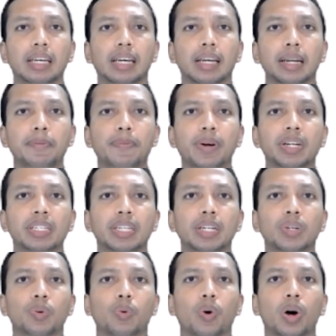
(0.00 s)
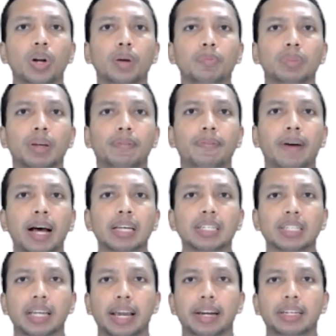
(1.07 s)
represent one of the first
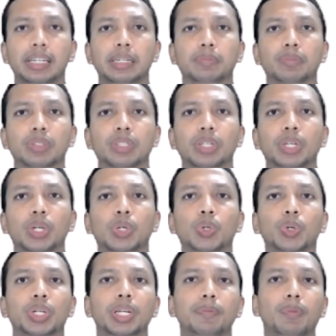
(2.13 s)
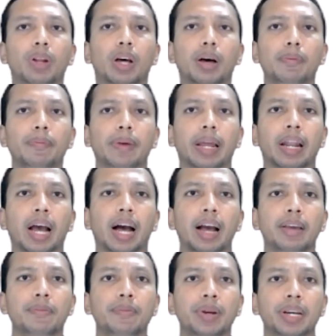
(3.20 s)
attempts to develop an
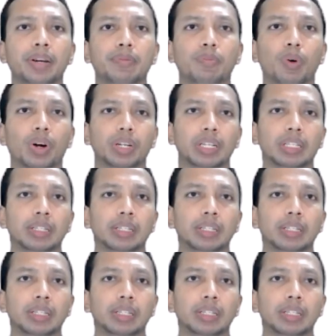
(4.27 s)
hybrid model,